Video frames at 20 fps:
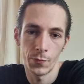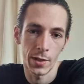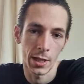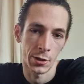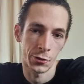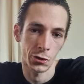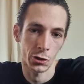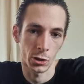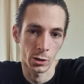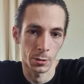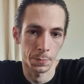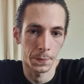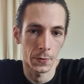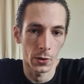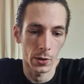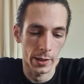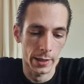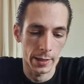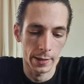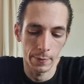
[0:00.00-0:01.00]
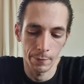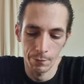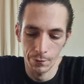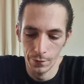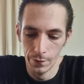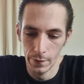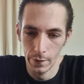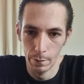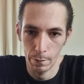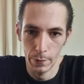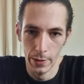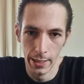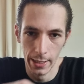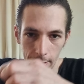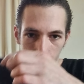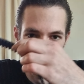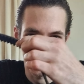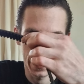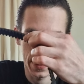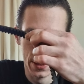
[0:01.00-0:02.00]
tensioner pulley
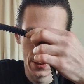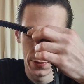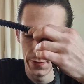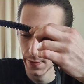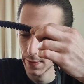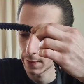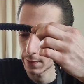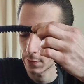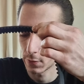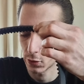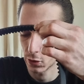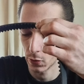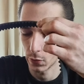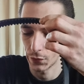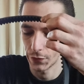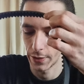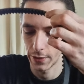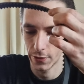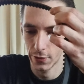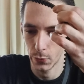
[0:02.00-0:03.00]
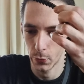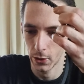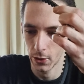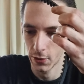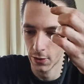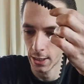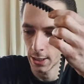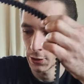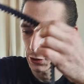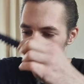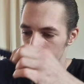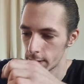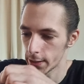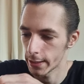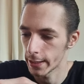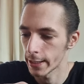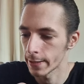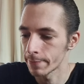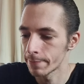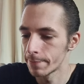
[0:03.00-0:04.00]
back this, so this one is tensioned
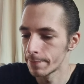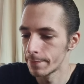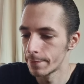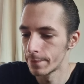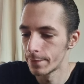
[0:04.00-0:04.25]
again,